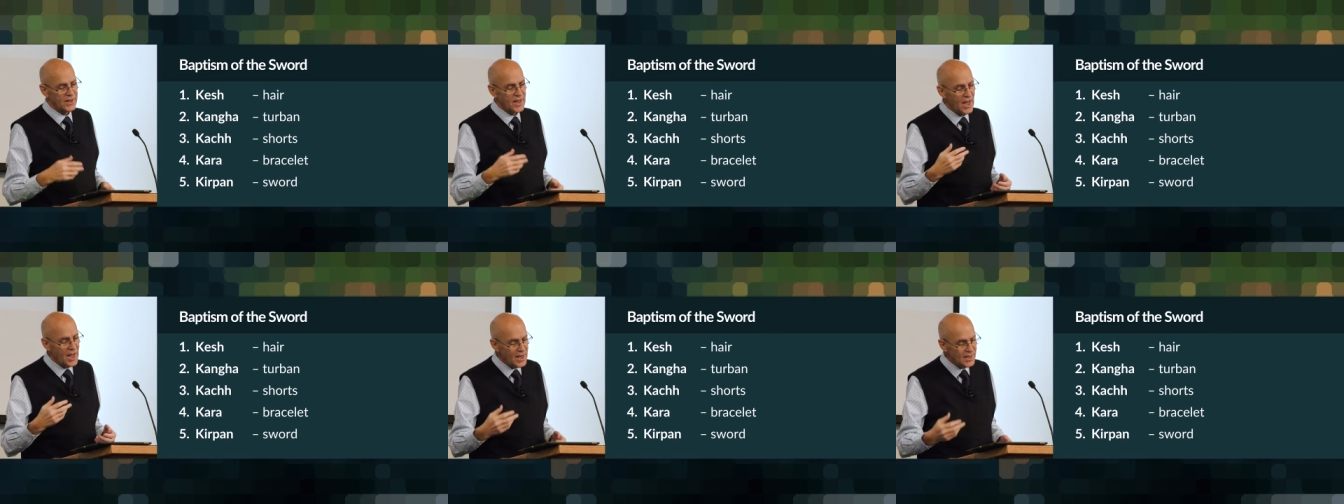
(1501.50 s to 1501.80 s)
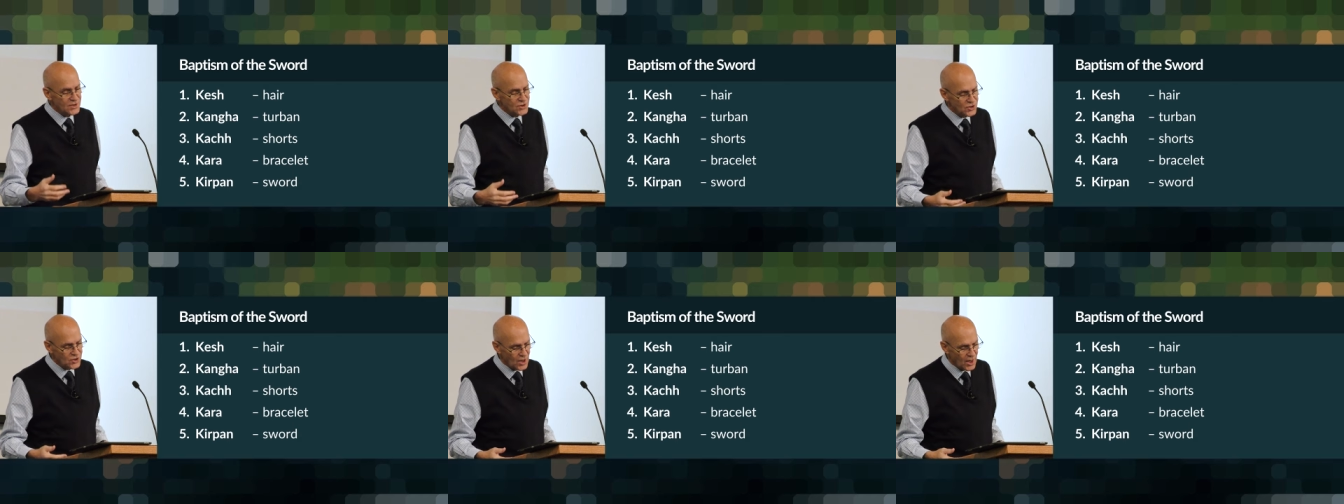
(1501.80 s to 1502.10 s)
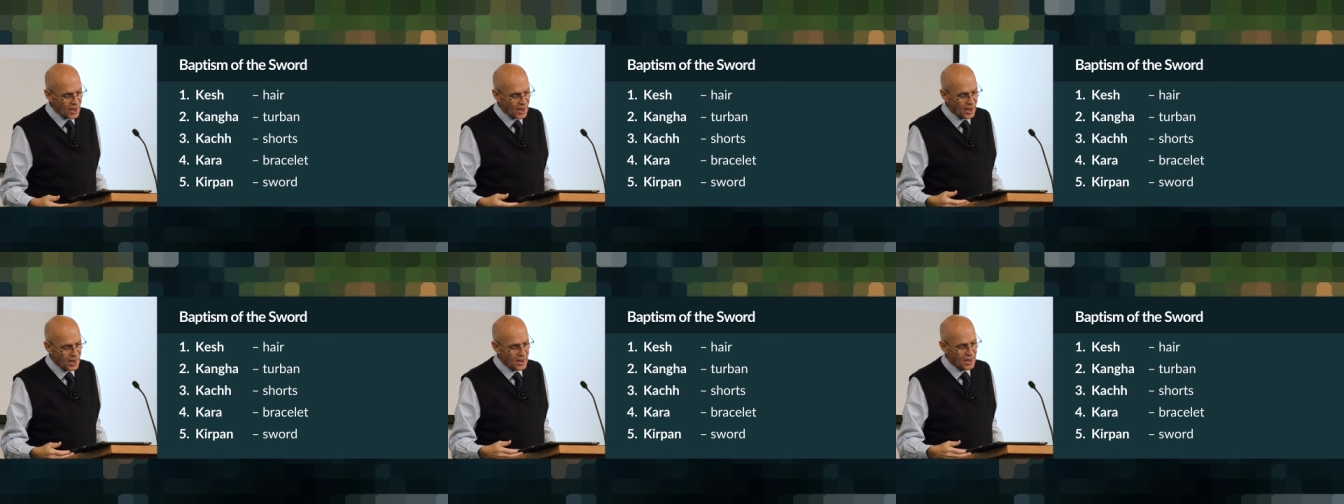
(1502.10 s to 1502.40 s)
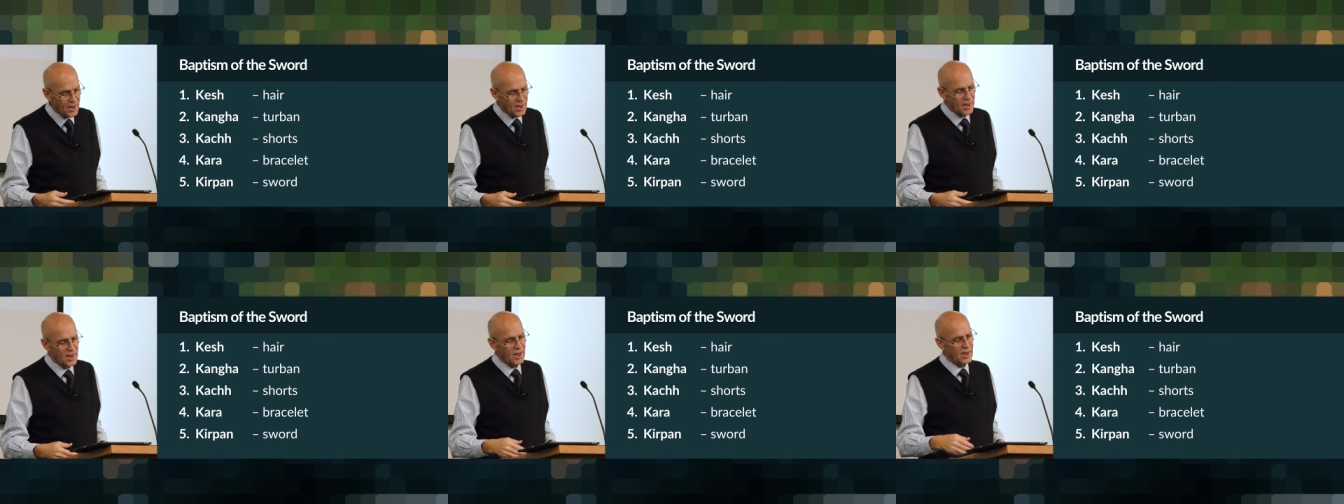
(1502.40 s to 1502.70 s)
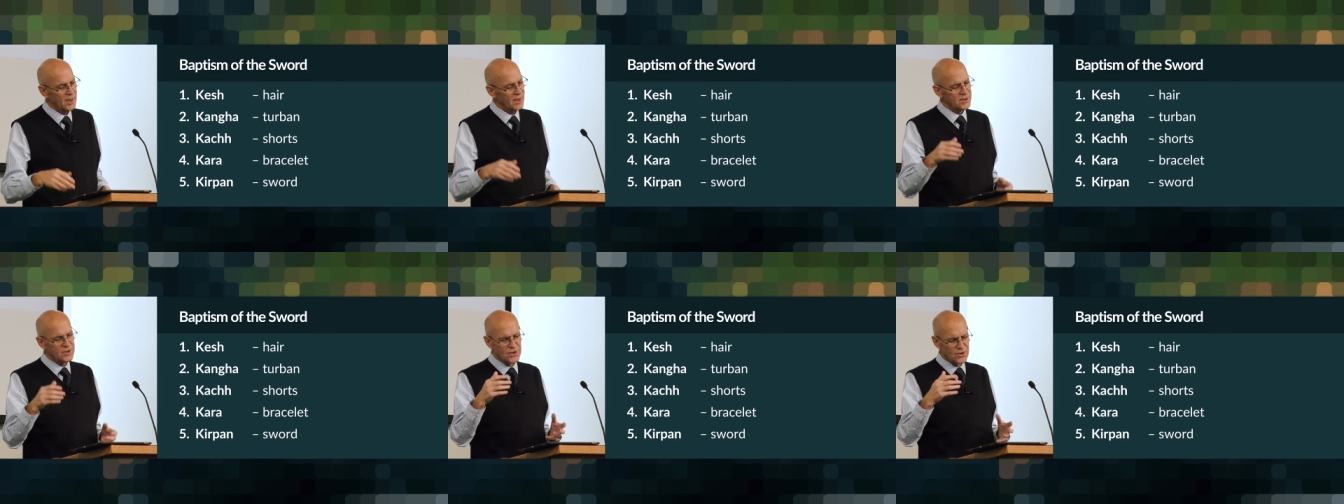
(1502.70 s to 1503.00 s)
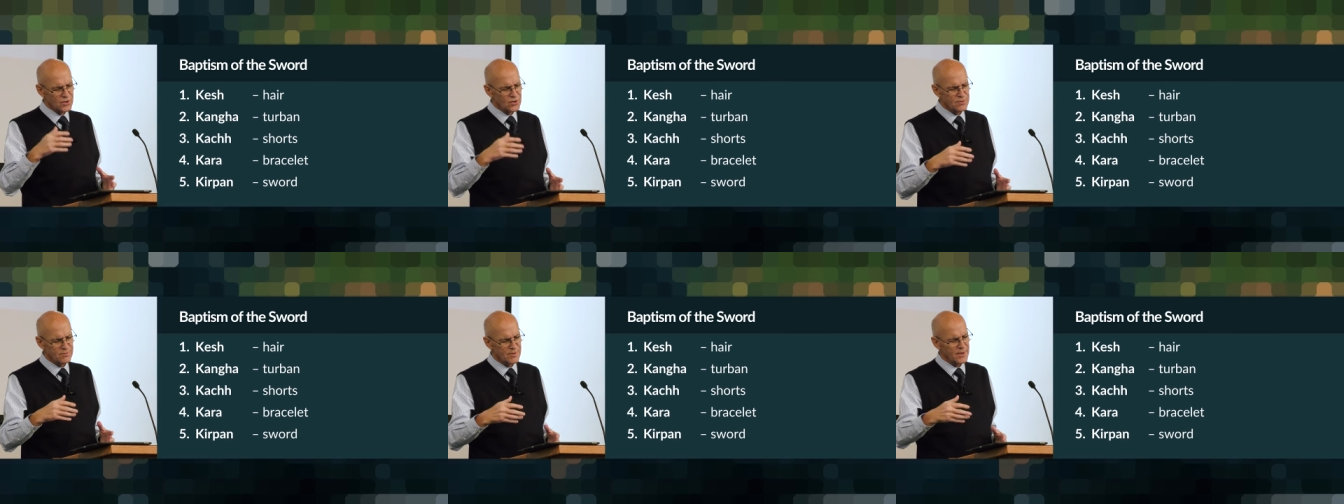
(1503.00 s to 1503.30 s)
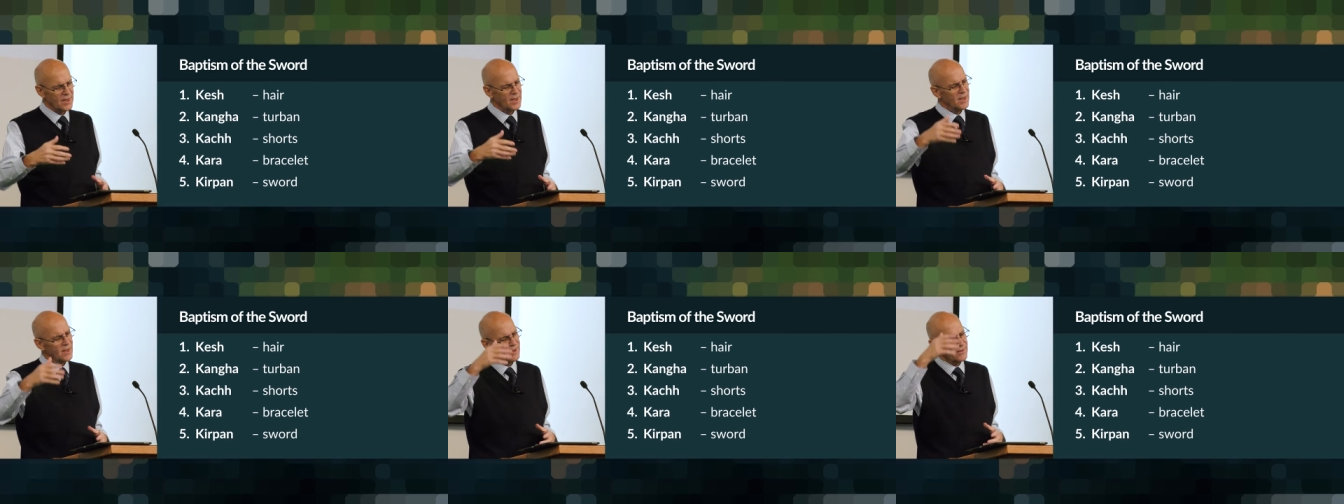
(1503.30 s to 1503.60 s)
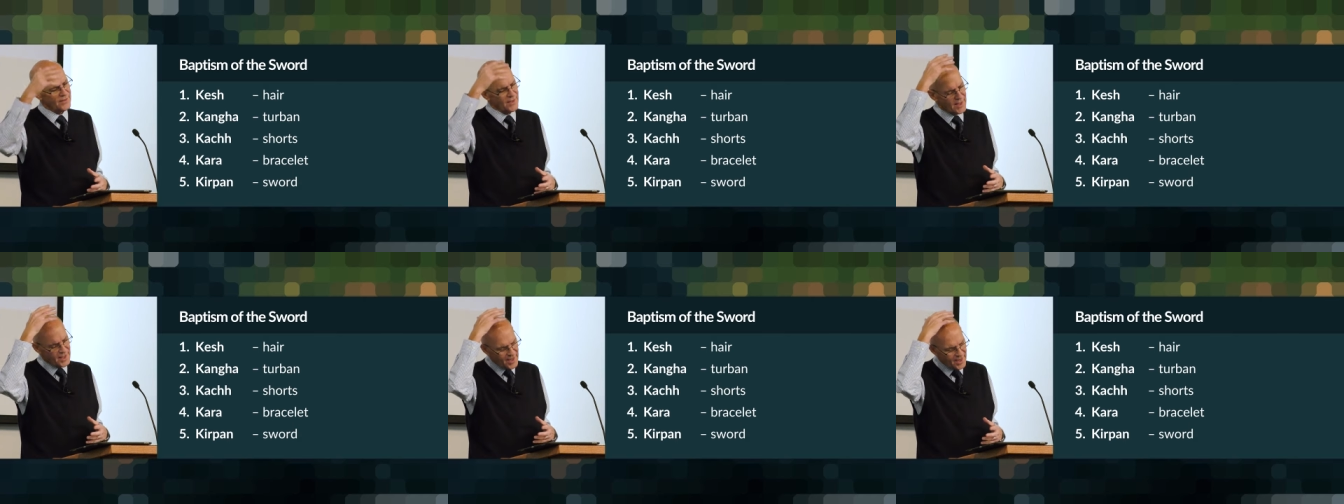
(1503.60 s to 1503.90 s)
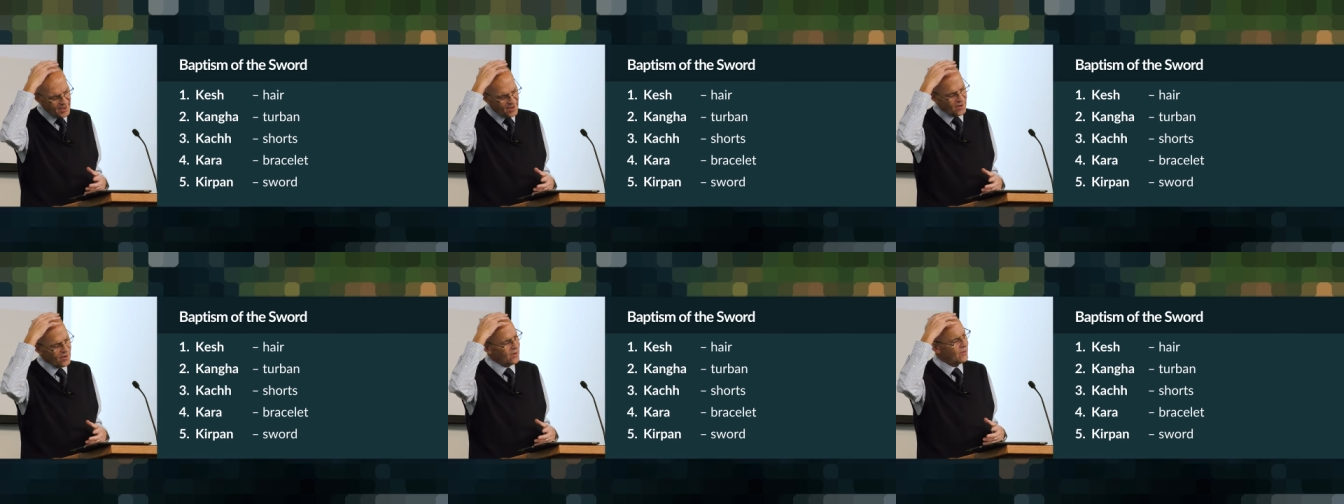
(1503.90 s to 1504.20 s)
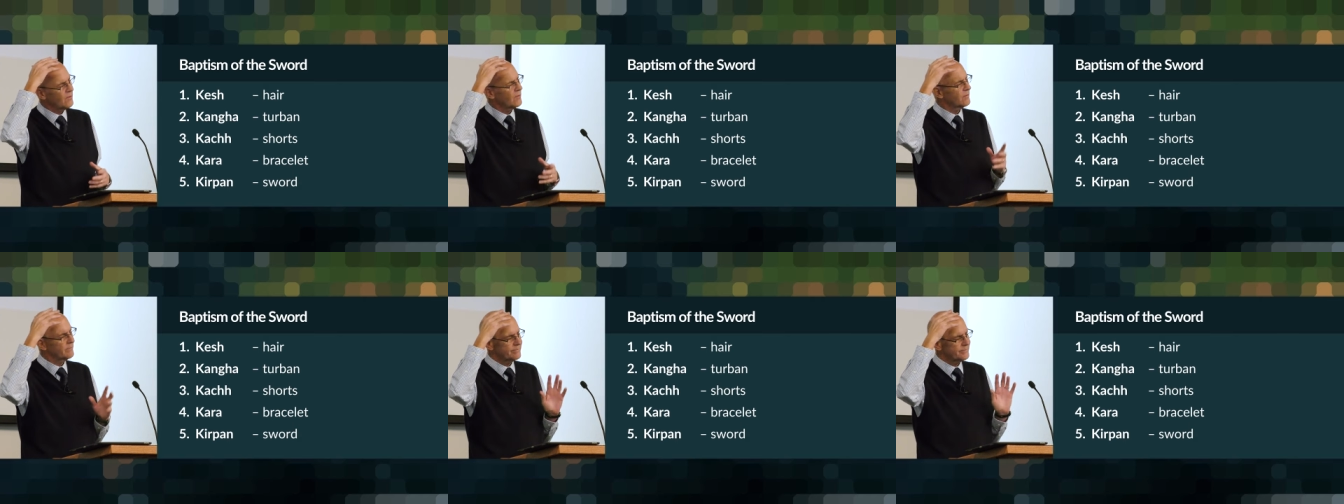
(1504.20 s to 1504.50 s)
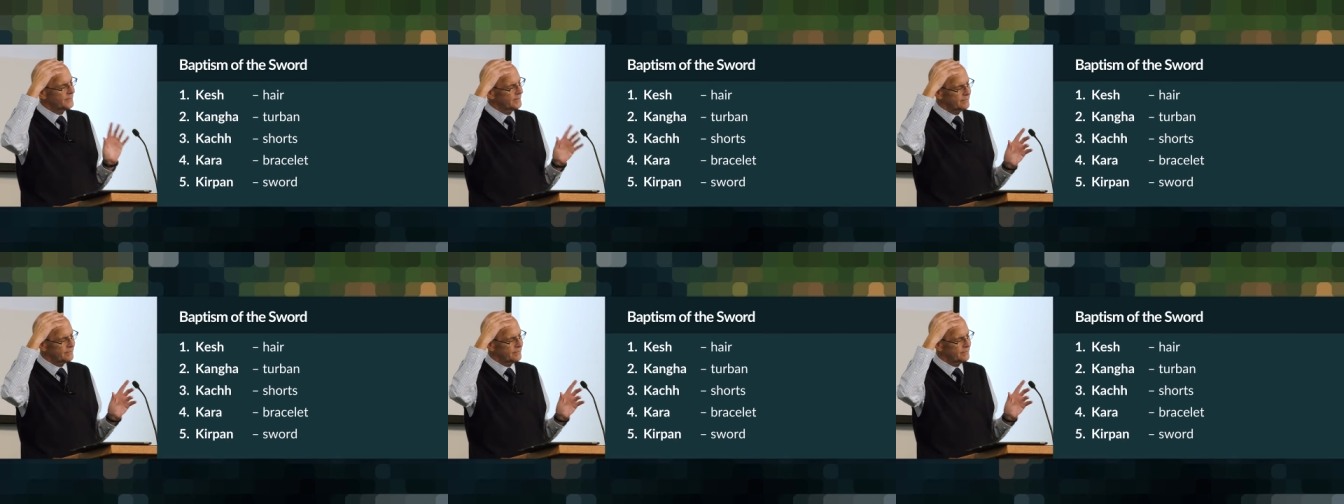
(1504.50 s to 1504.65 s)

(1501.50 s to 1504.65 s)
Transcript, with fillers: kanja, uh, excuse me, the hair,